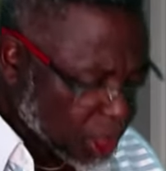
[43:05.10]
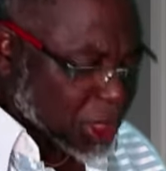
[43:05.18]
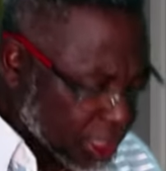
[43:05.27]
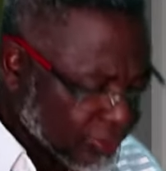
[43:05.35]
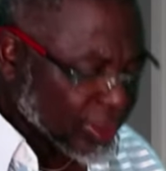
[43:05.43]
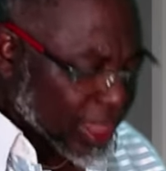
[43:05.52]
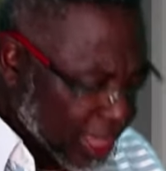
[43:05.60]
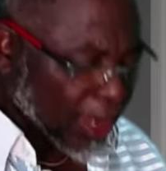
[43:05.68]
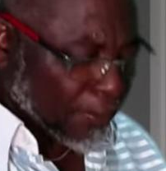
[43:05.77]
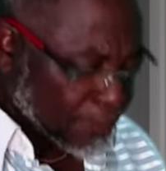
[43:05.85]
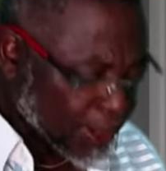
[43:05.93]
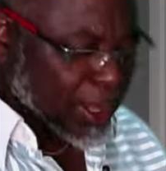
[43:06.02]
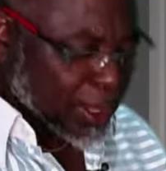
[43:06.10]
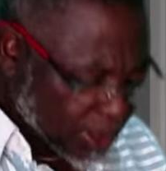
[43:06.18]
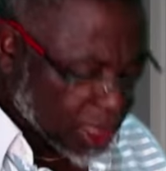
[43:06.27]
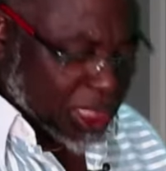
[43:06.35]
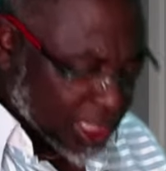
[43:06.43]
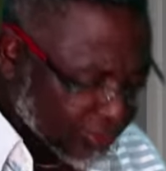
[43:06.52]
receive help,
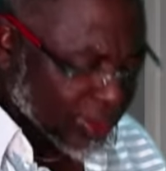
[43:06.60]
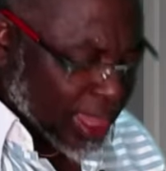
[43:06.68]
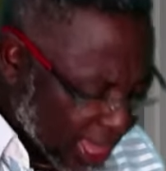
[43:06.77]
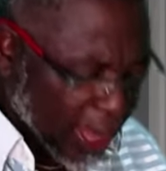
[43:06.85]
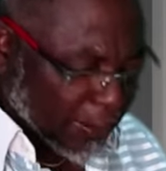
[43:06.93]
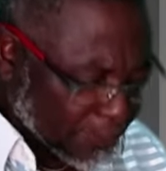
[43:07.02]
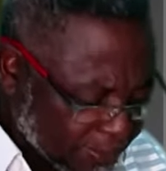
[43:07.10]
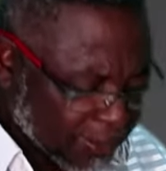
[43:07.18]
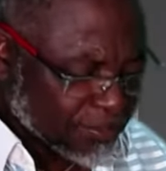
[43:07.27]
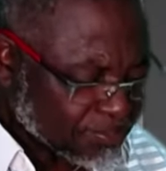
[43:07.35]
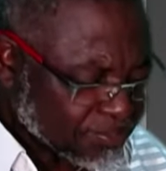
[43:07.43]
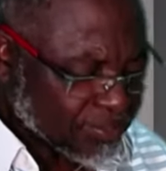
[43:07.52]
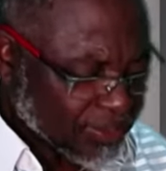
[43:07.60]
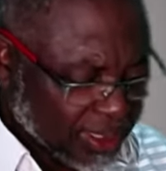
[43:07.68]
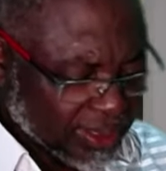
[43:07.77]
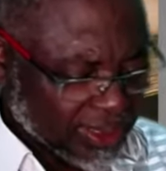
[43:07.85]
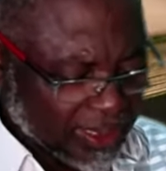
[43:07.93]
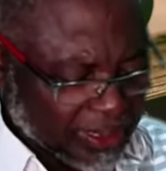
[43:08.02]
receive help.
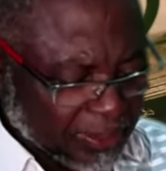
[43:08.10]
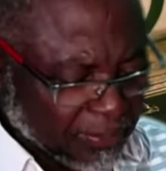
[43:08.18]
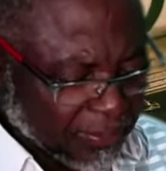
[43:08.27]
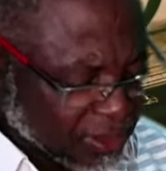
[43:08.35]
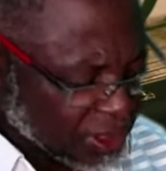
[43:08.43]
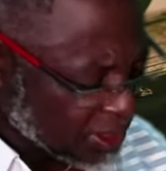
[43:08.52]
In the name of